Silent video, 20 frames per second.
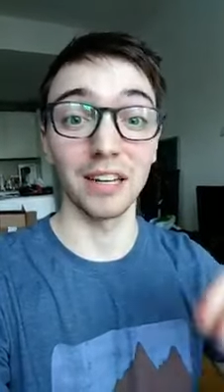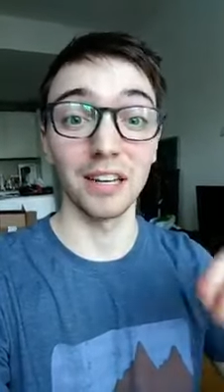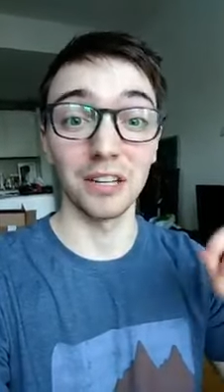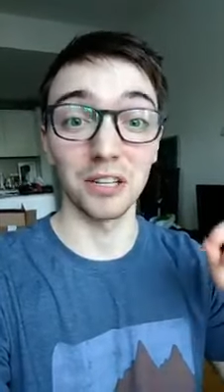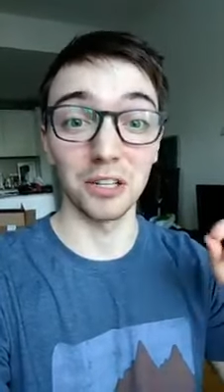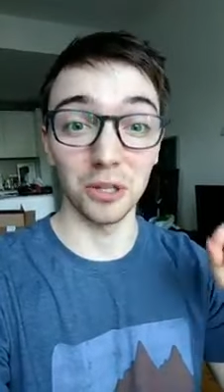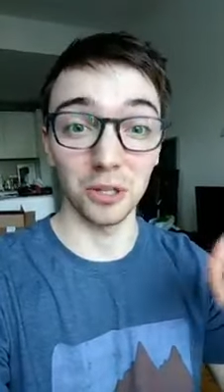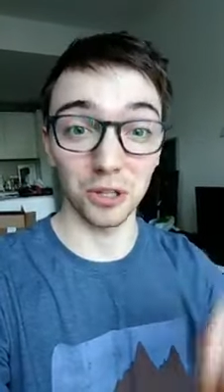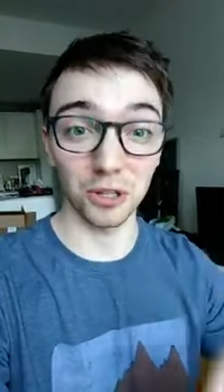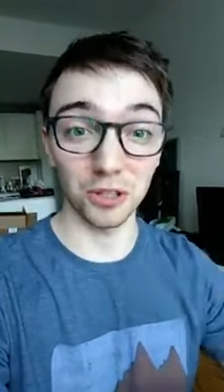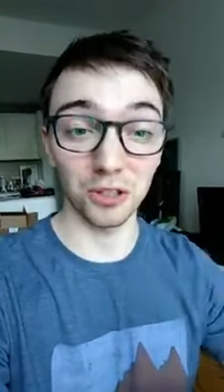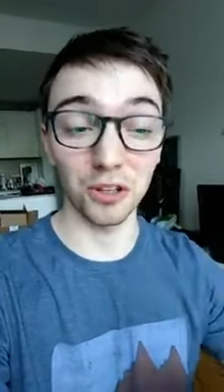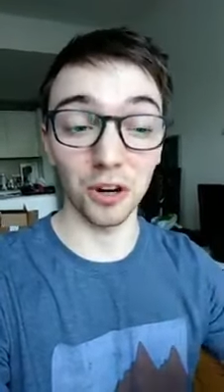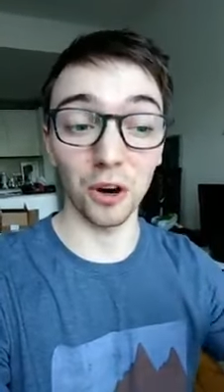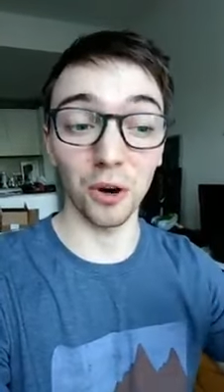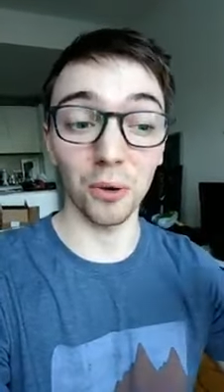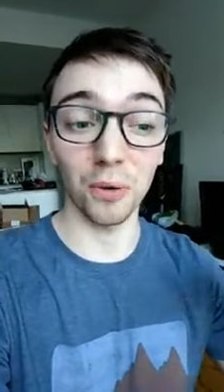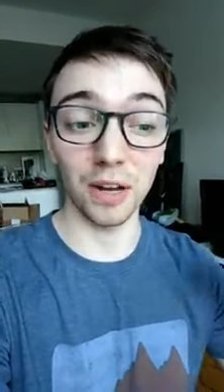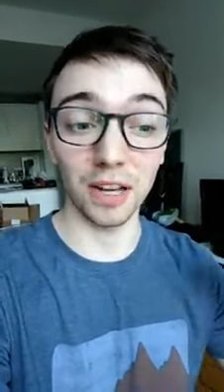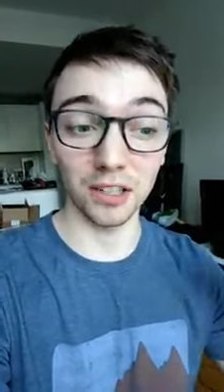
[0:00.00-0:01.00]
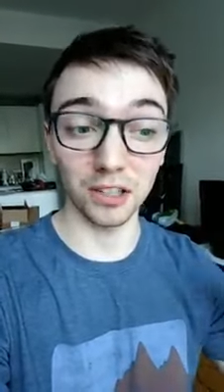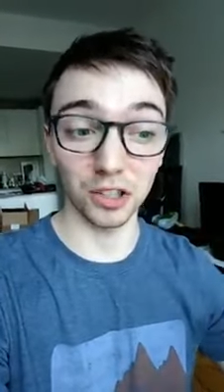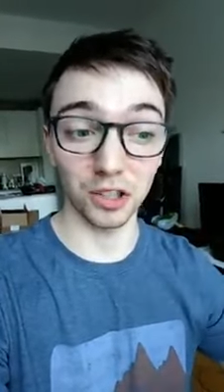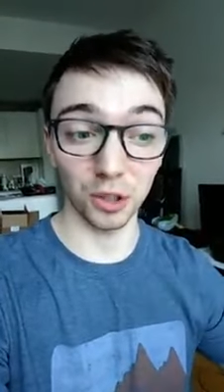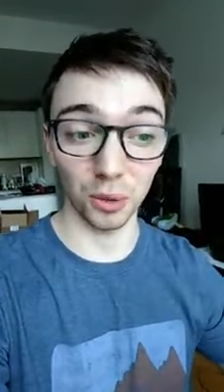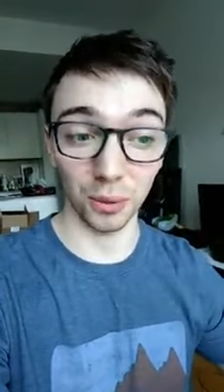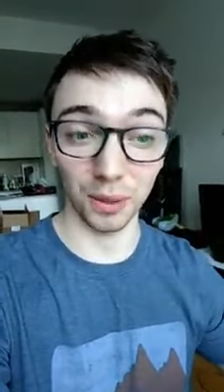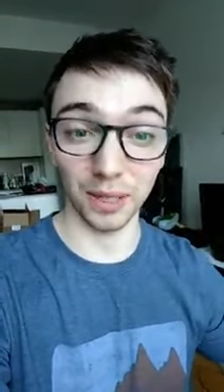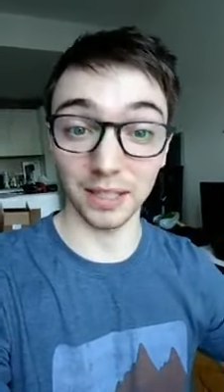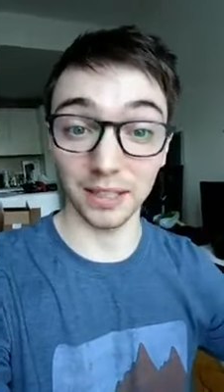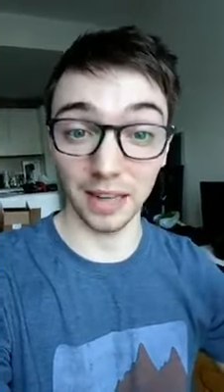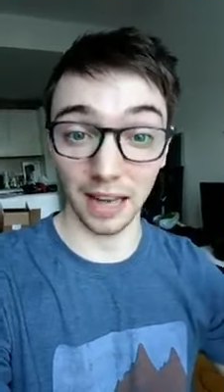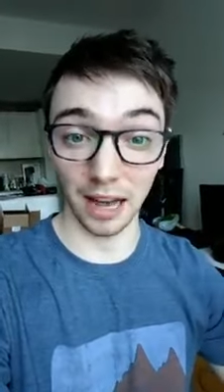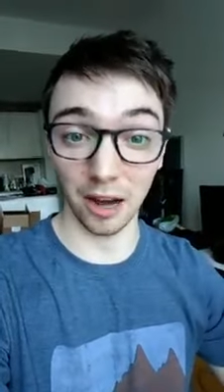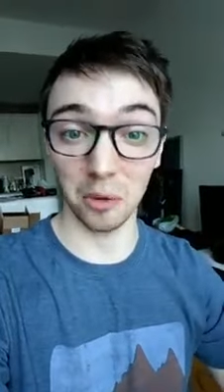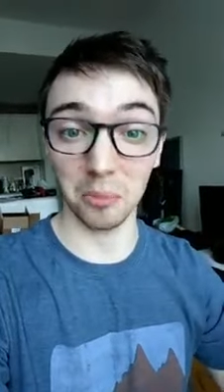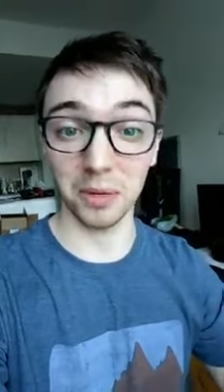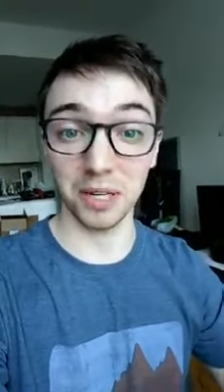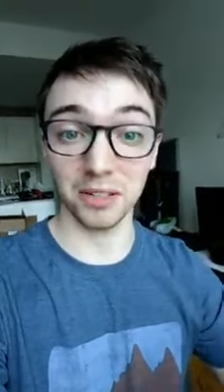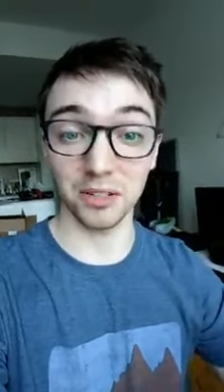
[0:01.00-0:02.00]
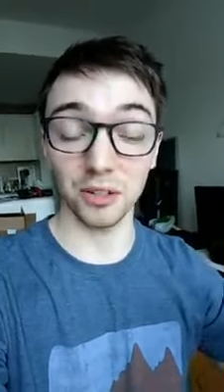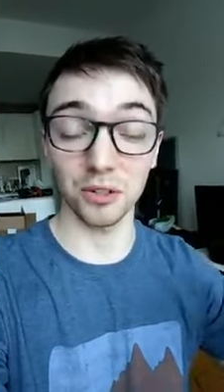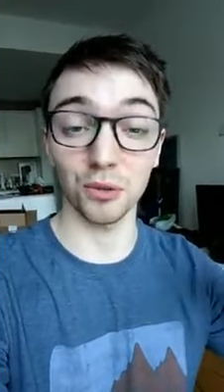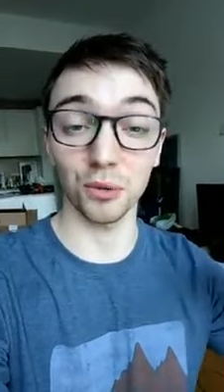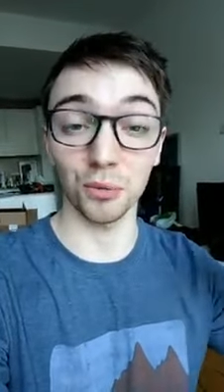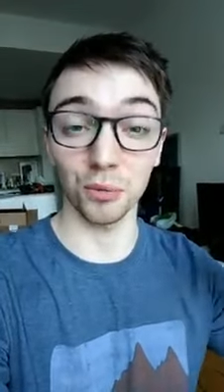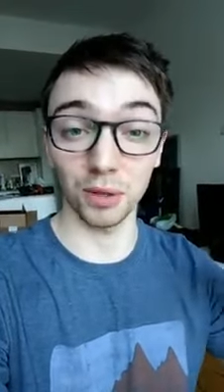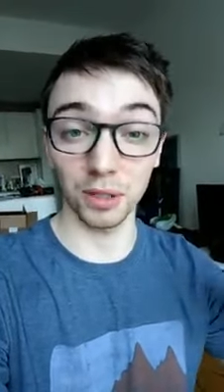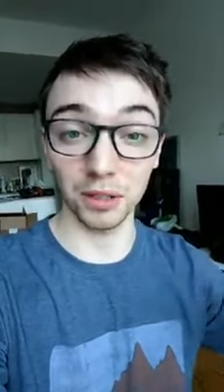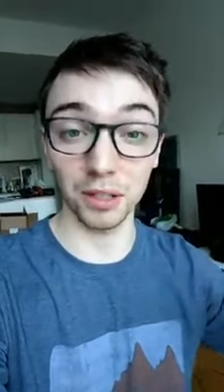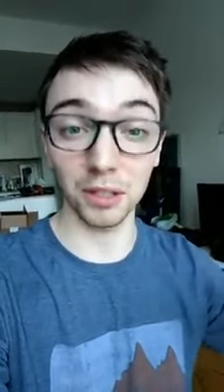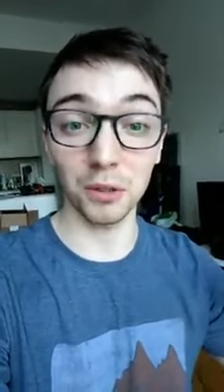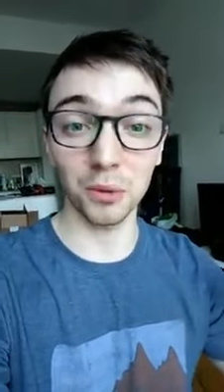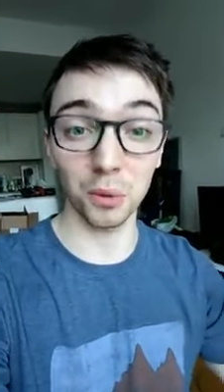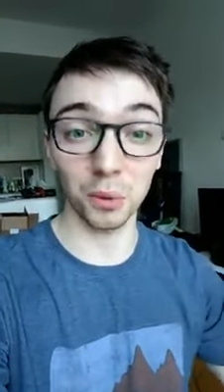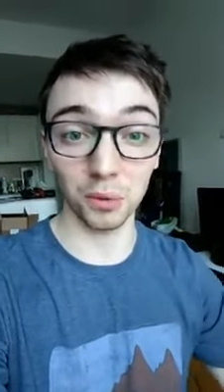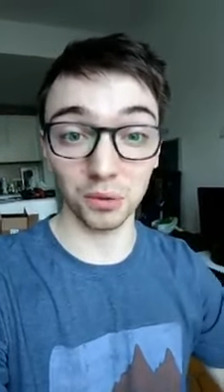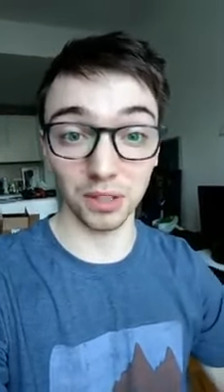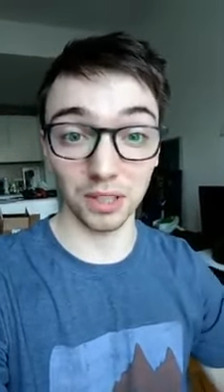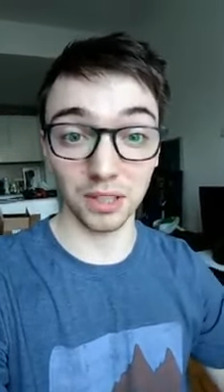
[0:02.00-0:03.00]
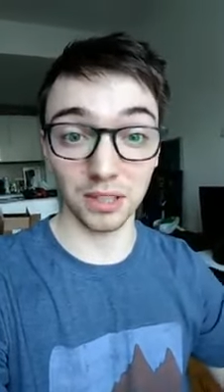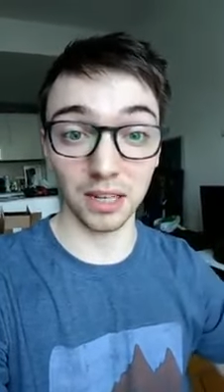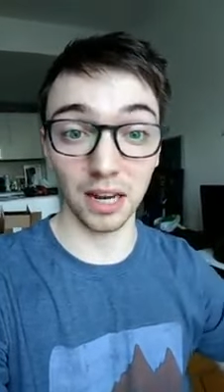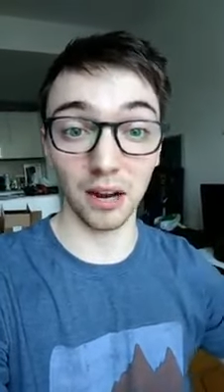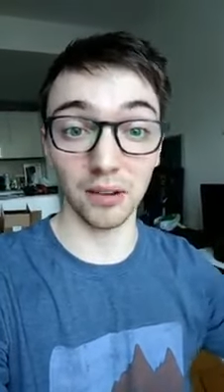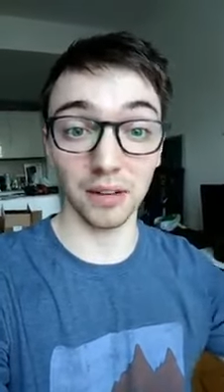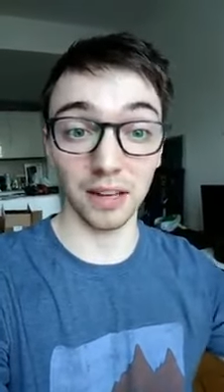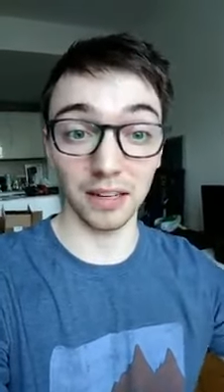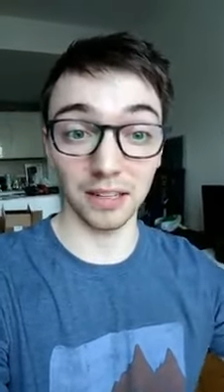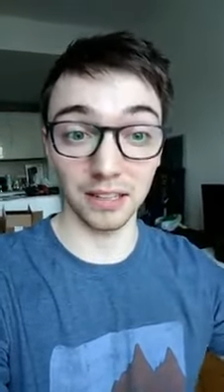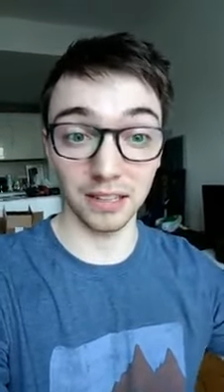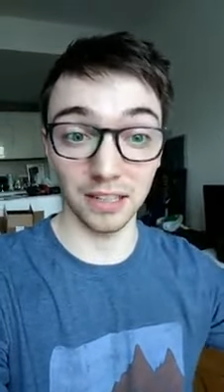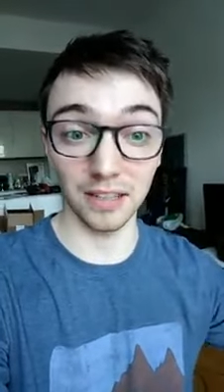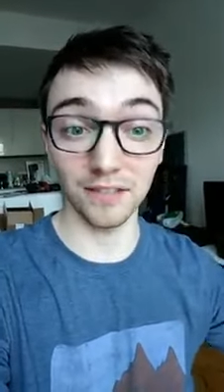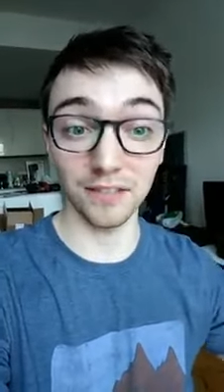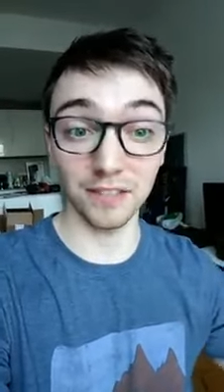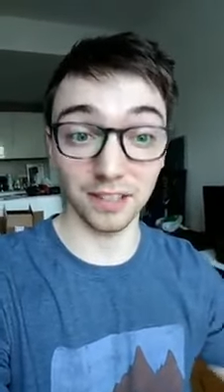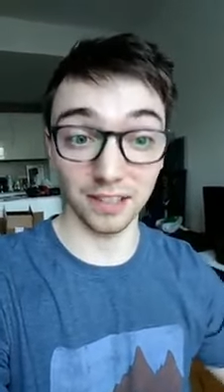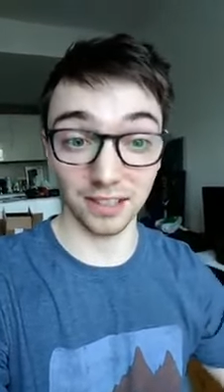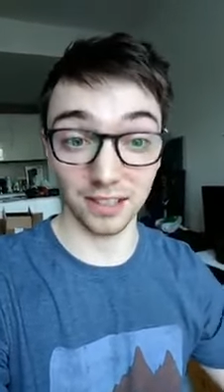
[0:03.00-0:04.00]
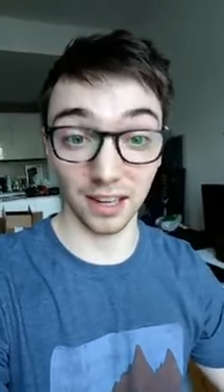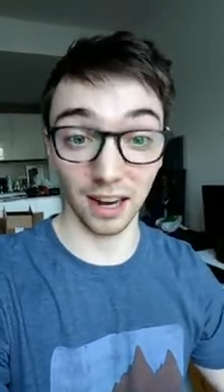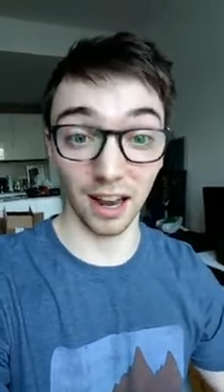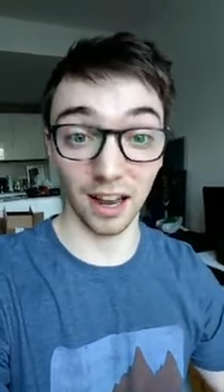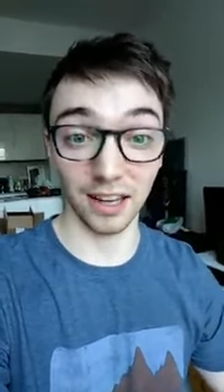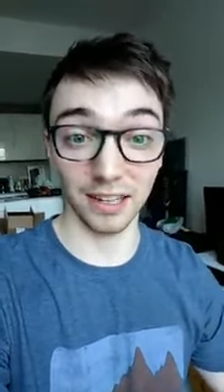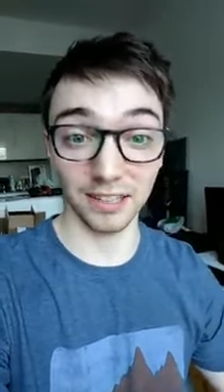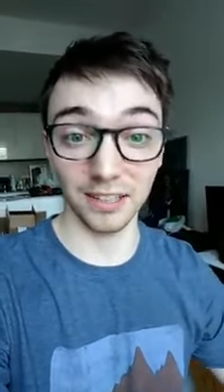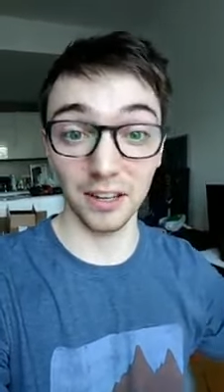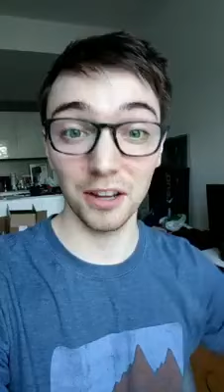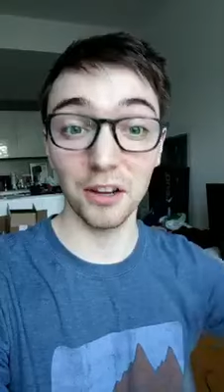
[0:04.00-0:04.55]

you should go and join now because there's a really cool discount and gift inside